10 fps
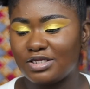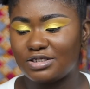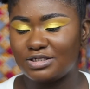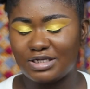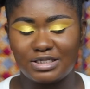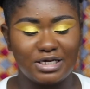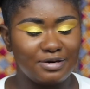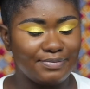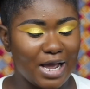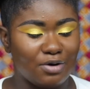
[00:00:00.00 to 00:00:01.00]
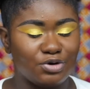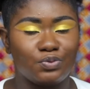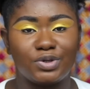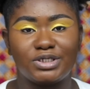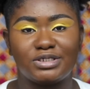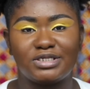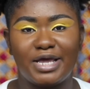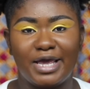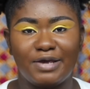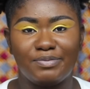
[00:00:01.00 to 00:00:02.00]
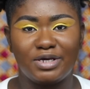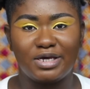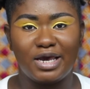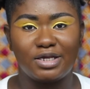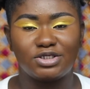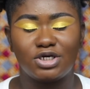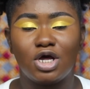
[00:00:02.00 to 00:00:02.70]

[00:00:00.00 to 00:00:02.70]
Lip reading: setting powder, which is the ABH